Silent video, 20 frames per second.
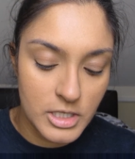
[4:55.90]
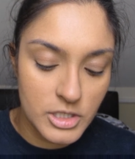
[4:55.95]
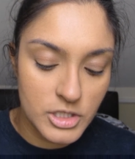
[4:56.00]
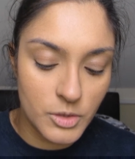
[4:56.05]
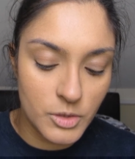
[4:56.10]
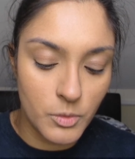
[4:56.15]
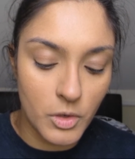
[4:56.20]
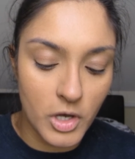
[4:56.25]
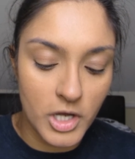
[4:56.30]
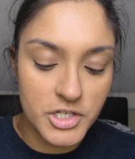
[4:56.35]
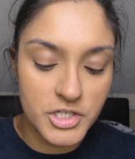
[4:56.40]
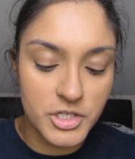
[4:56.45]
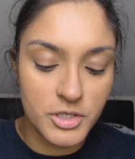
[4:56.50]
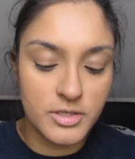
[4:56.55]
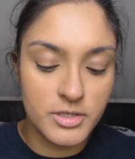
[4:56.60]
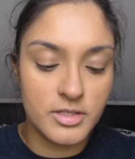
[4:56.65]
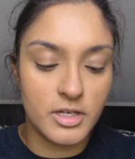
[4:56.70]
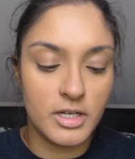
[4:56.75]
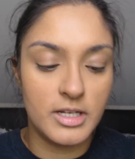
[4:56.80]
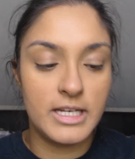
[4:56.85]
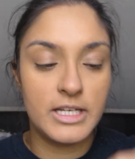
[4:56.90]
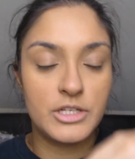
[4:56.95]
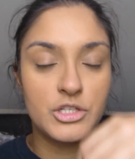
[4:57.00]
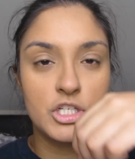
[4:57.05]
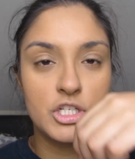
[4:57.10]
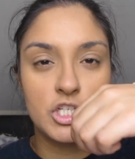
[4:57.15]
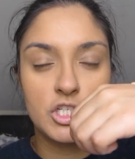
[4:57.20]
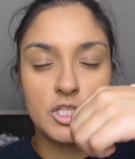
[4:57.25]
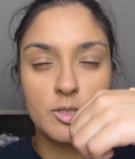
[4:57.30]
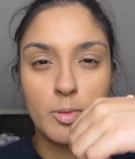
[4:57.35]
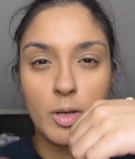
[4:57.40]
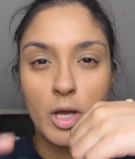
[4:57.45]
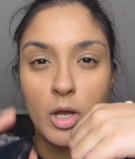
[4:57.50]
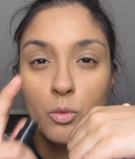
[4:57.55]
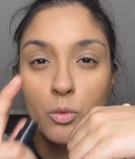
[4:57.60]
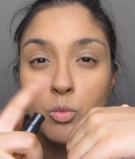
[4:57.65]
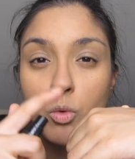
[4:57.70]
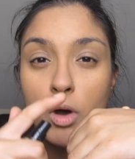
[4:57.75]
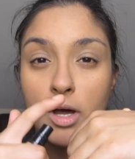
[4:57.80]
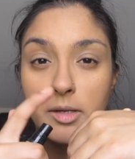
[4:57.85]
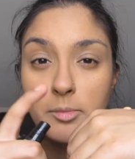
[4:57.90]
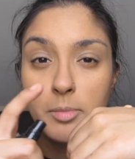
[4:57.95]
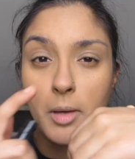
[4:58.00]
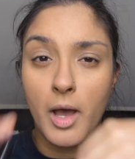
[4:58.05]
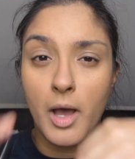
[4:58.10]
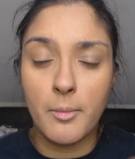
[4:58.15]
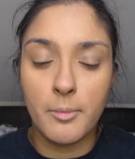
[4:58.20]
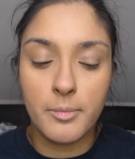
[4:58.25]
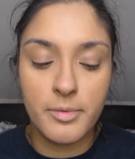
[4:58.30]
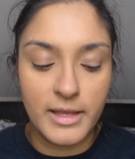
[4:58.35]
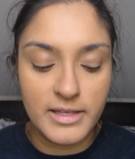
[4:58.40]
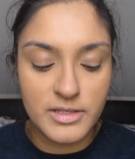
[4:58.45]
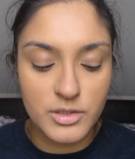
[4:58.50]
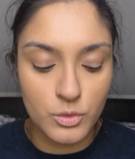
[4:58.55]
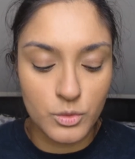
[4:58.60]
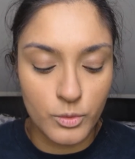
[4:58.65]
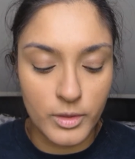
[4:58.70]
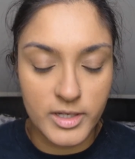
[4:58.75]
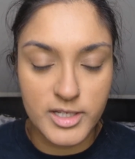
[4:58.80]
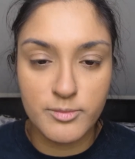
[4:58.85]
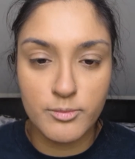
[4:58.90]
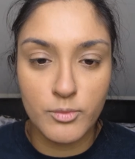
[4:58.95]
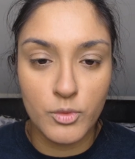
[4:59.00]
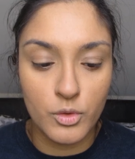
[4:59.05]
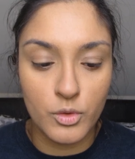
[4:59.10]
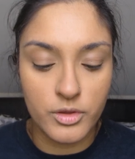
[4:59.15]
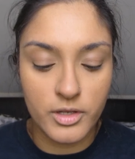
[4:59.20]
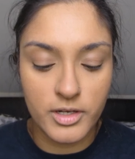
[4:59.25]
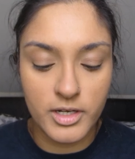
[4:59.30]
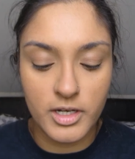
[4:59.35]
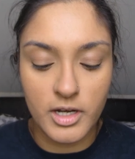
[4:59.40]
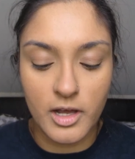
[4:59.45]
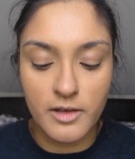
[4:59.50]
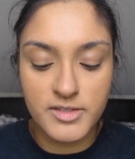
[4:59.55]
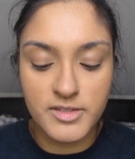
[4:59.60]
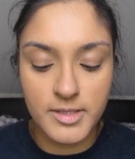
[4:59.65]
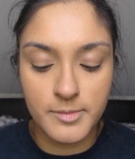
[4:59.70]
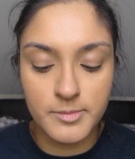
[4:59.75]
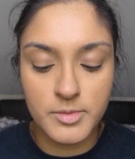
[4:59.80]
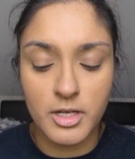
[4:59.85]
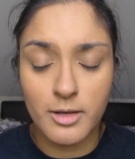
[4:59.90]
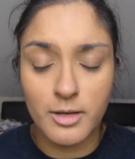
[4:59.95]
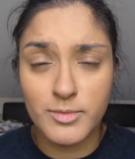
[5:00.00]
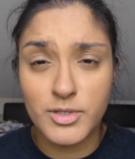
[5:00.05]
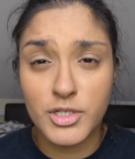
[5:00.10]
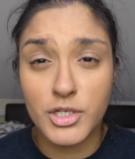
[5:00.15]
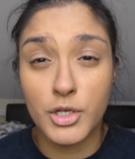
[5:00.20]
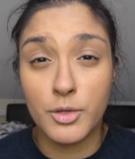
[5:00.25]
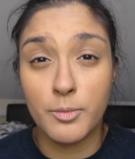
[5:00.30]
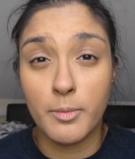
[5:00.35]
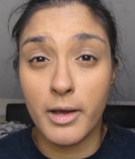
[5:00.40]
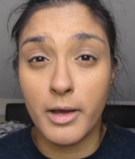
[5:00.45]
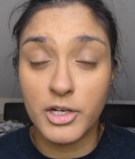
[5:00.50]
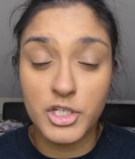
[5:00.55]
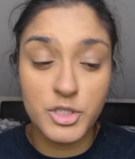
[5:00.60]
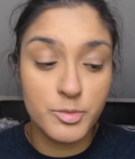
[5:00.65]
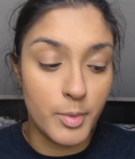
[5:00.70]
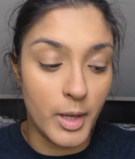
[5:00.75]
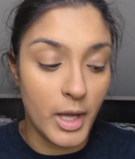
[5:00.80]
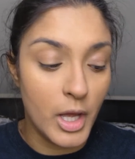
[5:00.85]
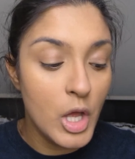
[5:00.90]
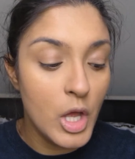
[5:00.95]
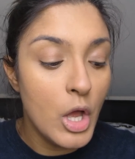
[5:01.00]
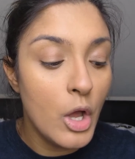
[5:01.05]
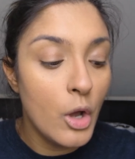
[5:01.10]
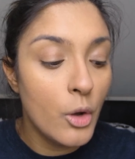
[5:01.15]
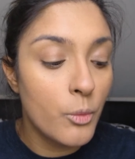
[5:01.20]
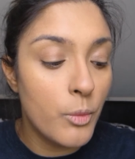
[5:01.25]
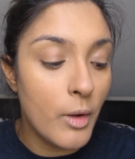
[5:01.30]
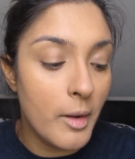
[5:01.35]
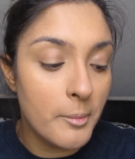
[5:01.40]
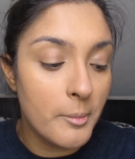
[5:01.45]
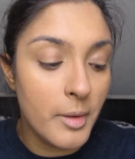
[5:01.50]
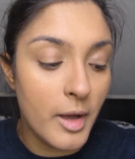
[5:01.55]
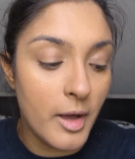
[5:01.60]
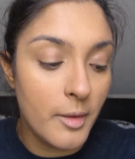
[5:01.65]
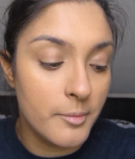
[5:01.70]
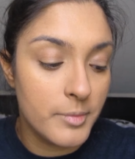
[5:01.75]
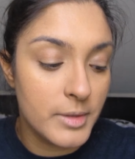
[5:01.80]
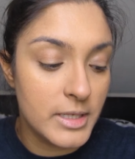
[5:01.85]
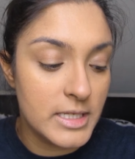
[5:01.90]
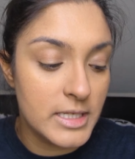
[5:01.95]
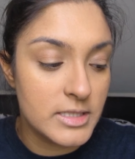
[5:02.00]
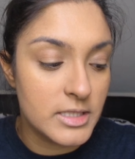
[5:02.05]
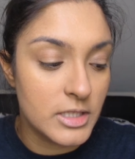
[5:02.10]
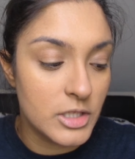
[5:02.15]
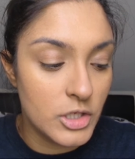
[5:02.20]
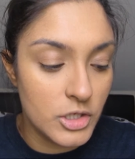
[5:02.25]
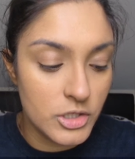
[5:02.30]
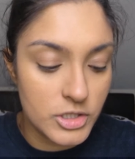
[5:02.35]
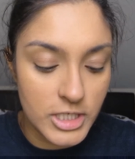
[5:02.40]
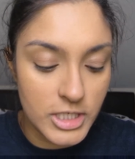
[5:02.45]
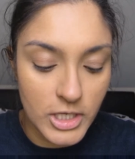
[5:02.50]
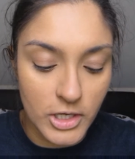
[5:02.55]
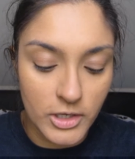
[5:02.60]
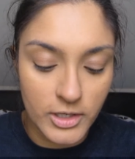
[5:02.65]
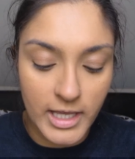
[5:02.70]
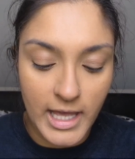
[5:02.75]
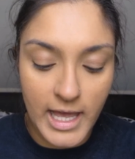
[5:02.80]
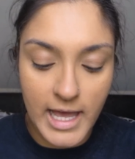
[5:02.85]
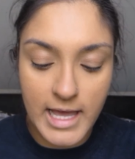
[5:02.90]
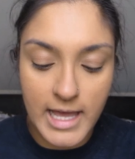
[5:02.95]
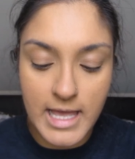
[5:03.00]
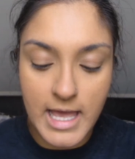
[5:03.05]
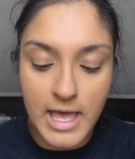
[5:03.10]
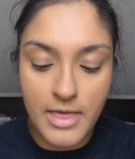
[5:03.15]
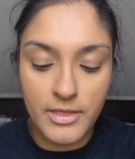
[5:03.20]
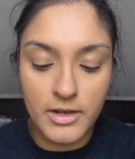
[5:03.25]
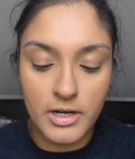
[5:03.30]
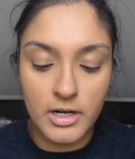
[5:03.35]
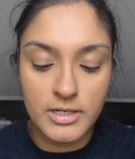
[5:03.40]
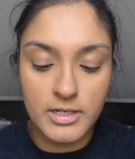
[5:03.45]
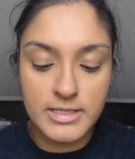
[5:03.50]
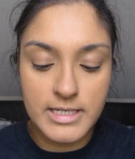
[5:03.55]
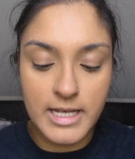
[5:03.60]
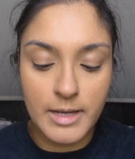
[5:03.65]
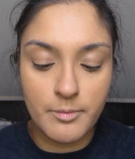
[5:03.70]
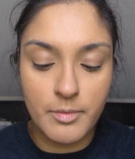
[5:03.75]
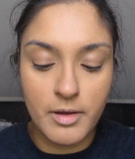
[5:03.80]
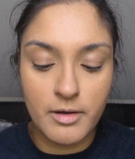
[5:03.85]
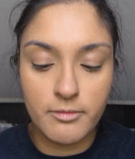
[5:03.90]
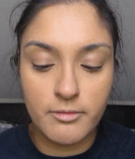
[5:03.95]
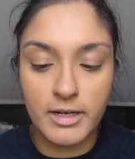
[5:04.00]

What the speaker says: So what I do is I literally just apply one pump. That's always more than enough, sometimes too much, but one pump is usually okay. And then I dab my